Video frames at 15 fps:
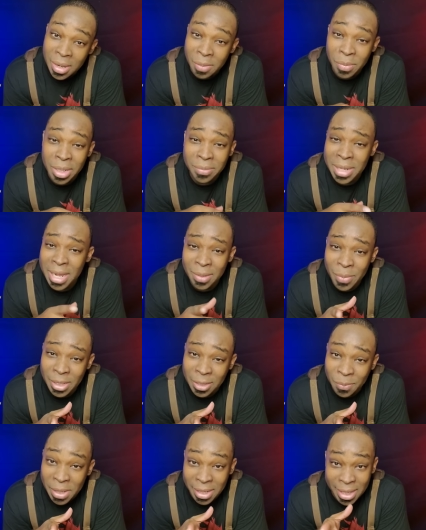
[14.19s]
but I'm not about
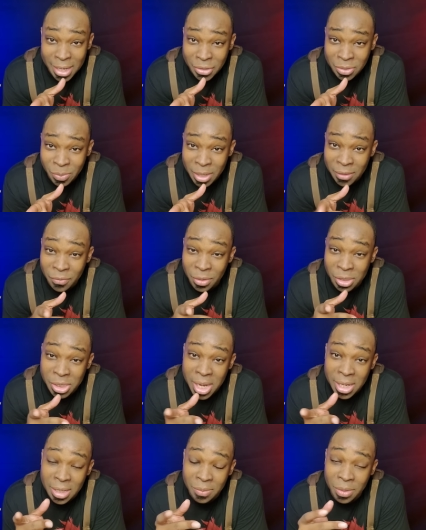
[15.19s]
to pay any extra money for a
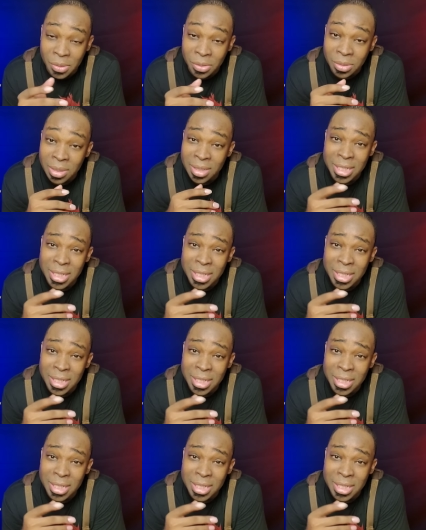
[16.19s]
chocolate mold,